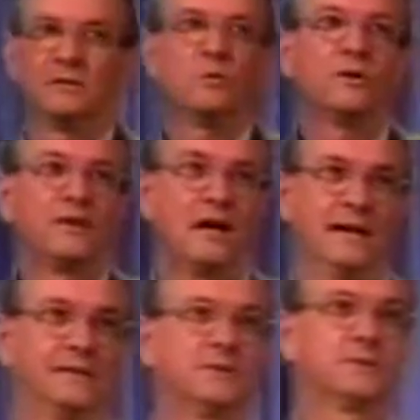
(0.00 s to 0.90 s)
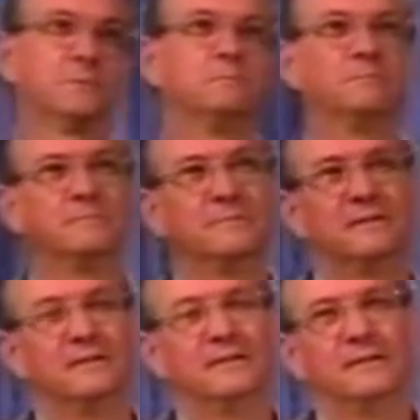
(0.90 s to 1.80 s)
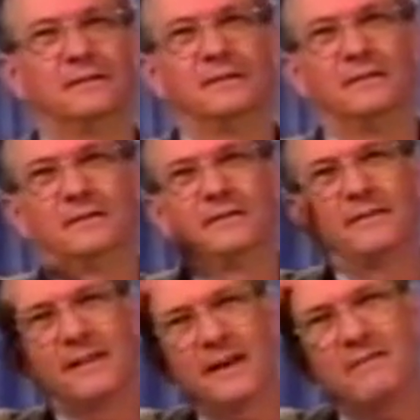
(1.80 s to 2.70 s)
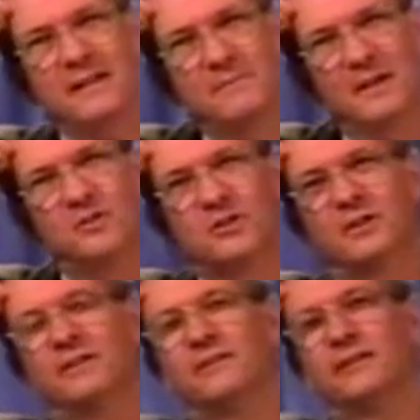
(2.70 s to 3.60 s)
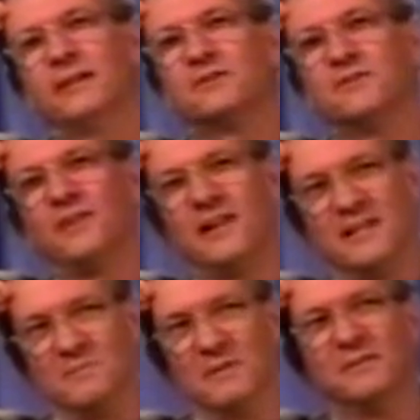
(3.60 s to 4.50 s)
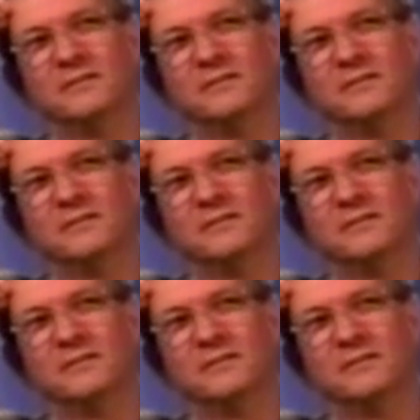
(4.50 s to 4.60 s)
with lights. Their image is a flame.